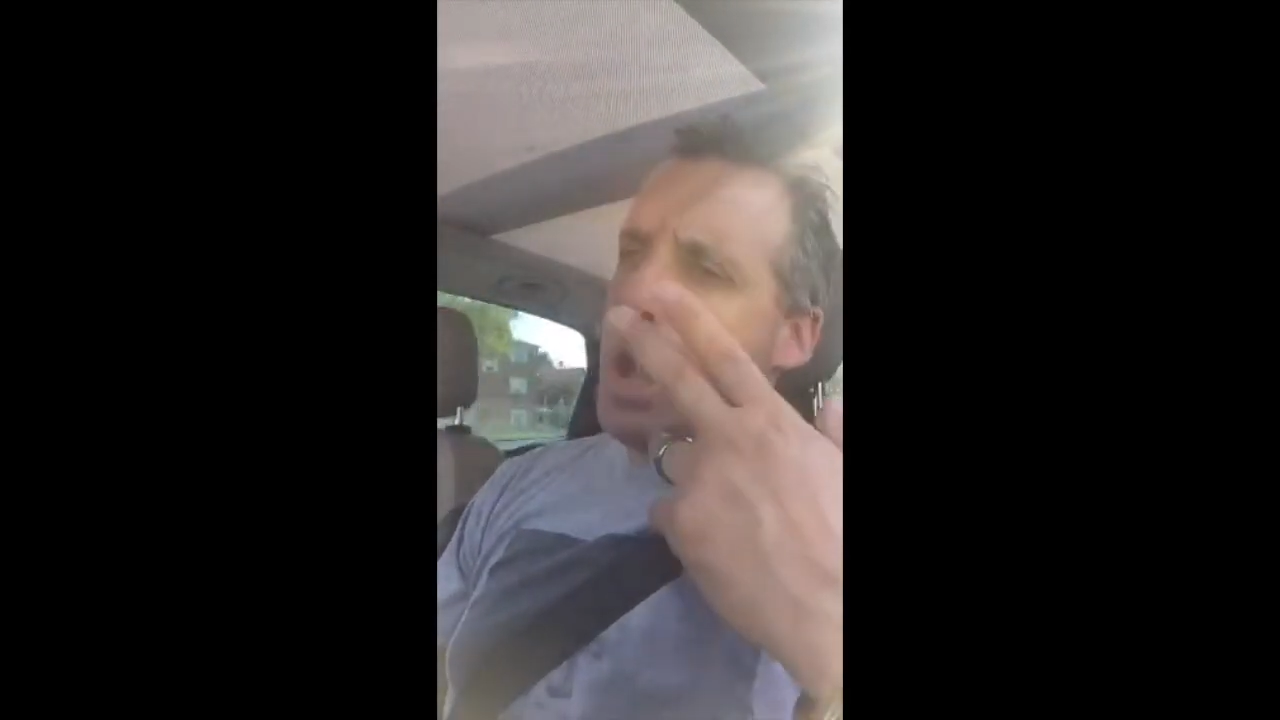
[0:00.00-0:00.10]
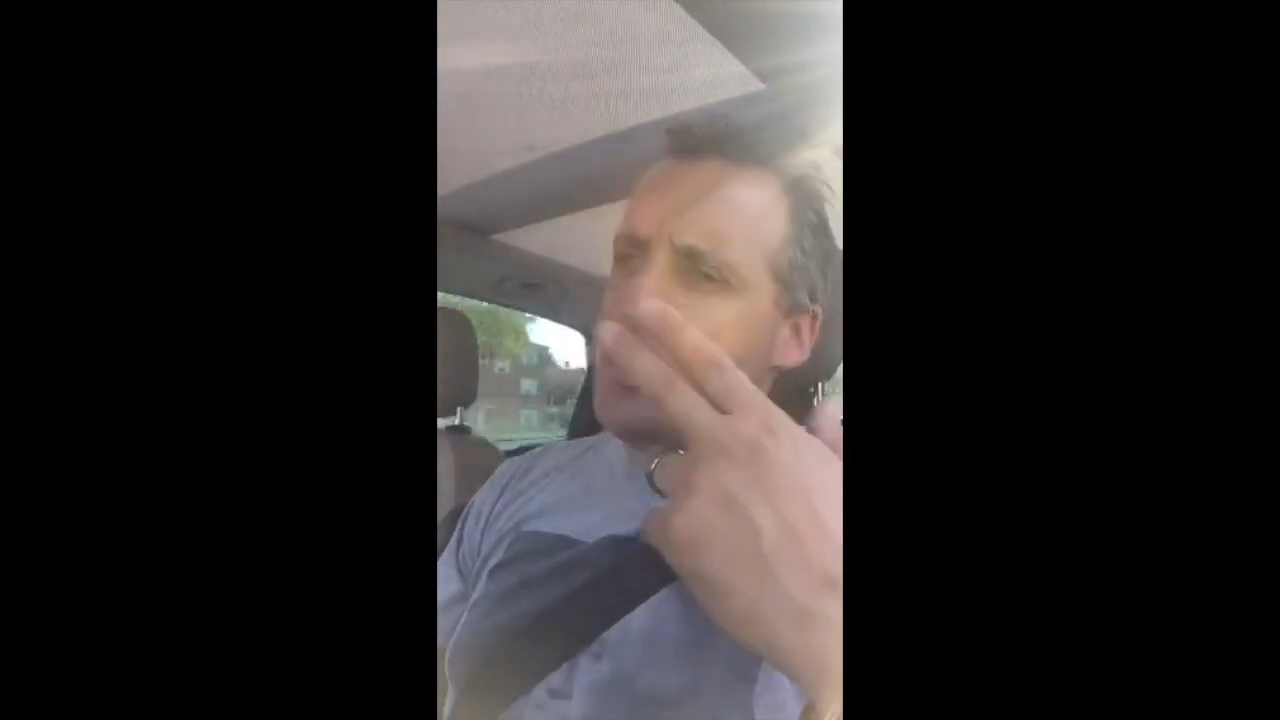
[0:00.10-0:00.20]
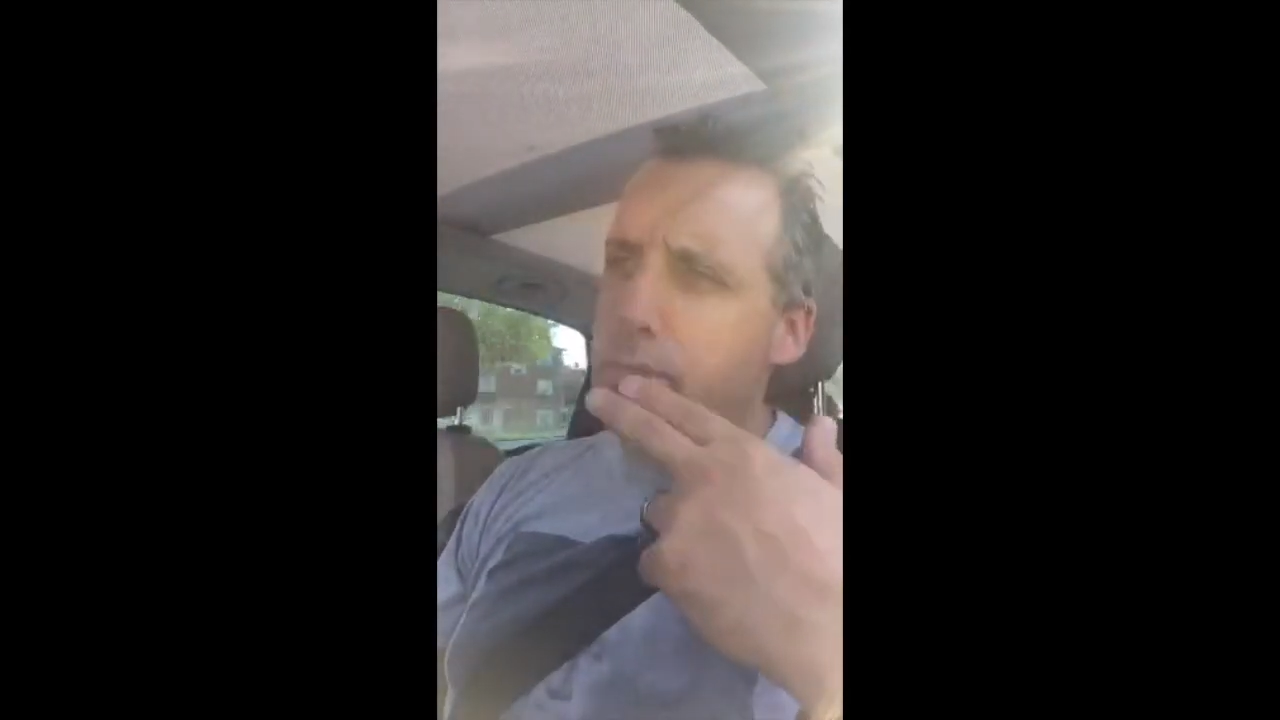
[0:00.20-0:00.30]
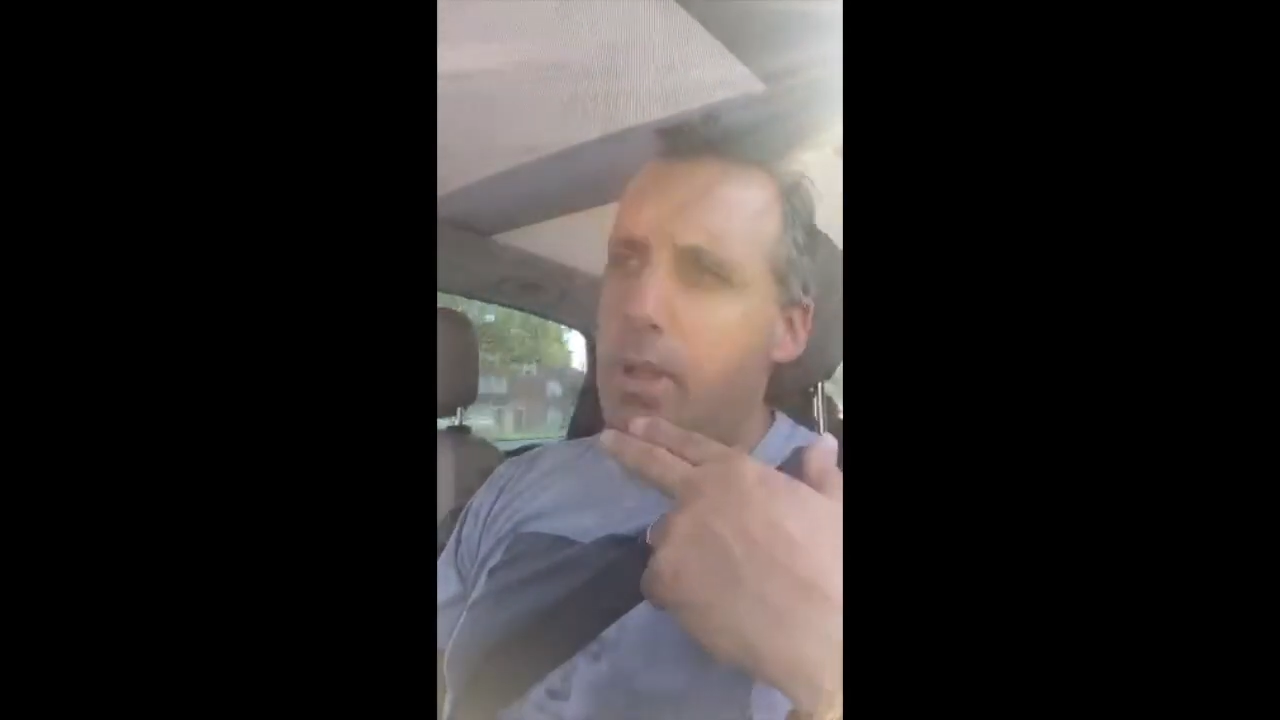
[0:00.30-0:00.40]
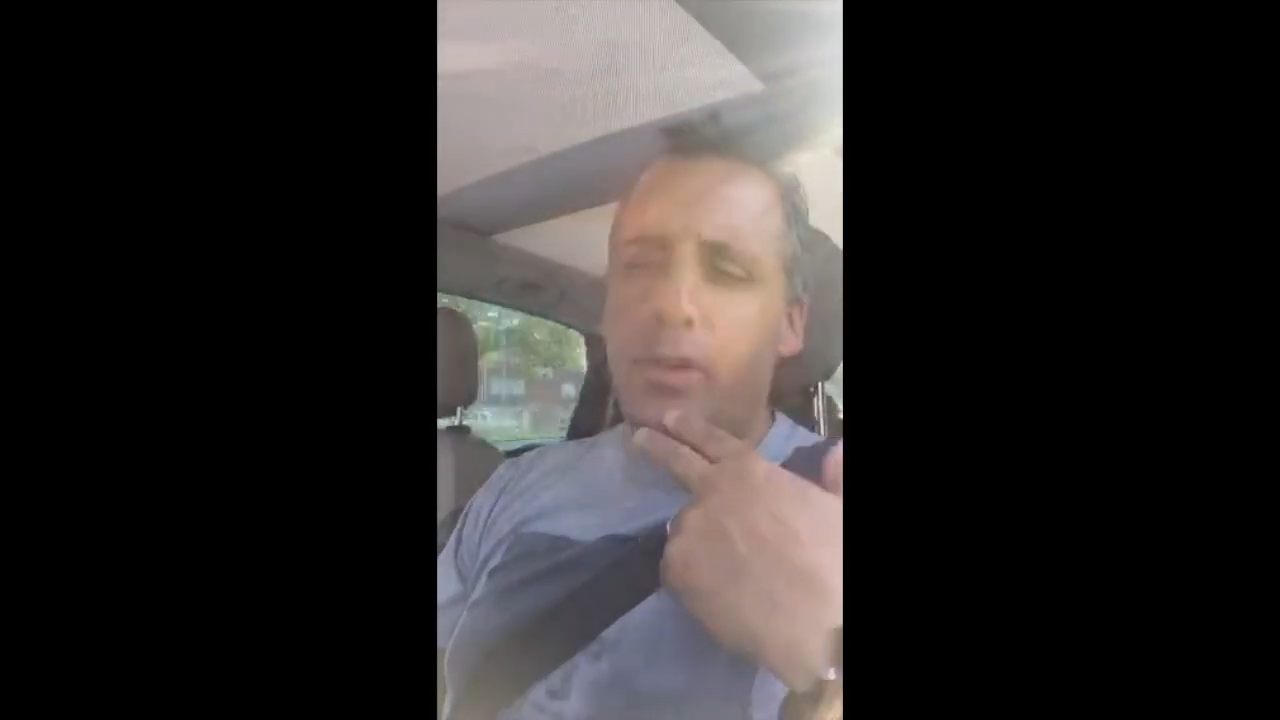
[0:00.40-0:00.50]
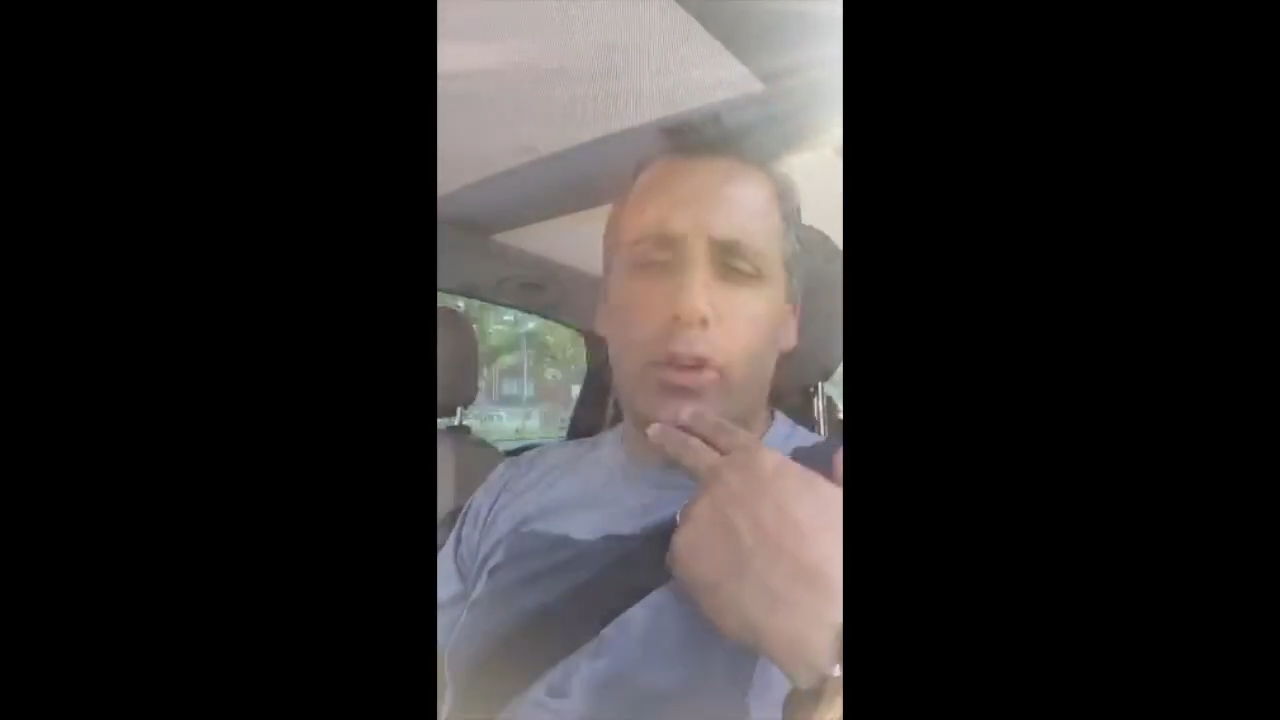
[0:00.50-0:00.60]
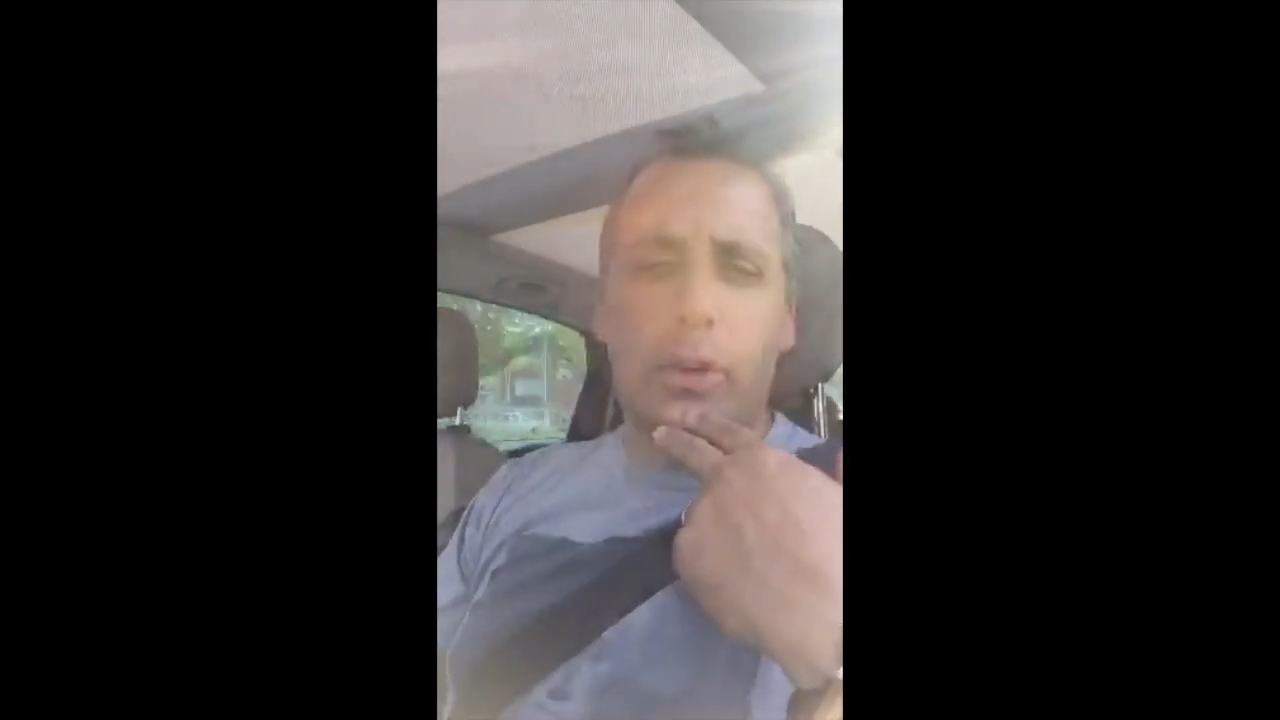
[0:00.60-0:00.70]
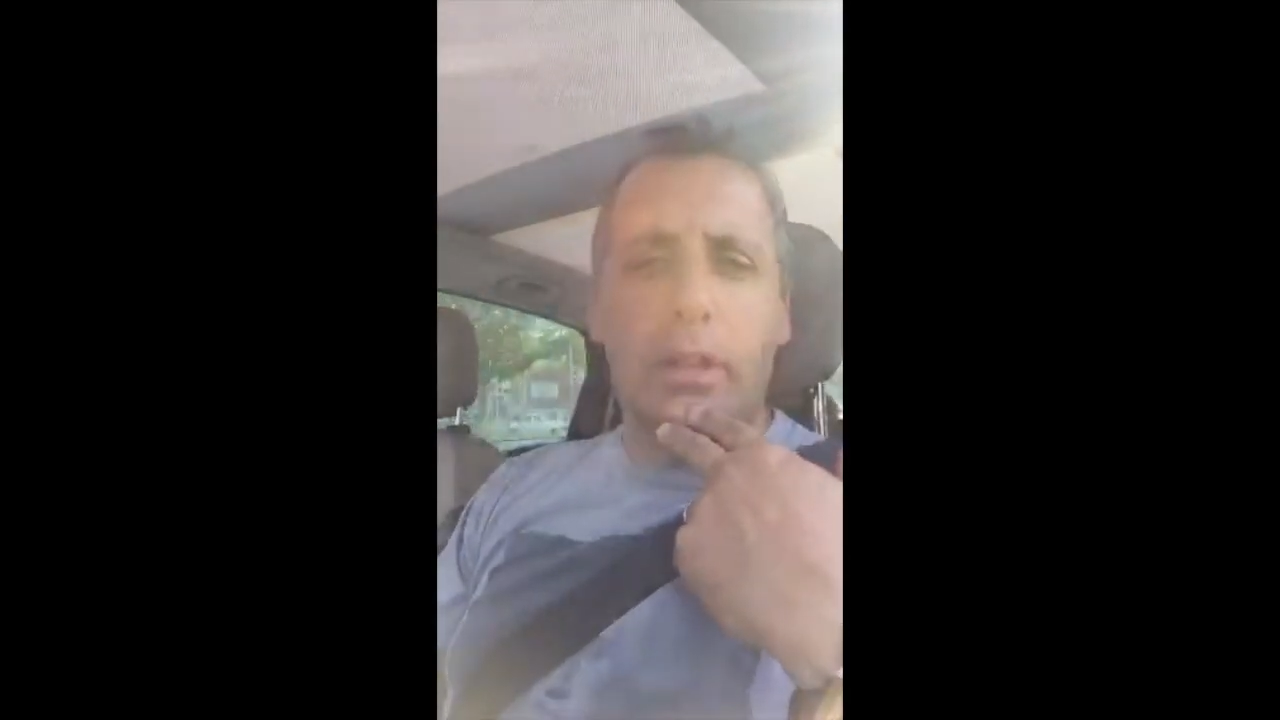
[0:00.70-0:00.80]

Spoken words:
I do love a good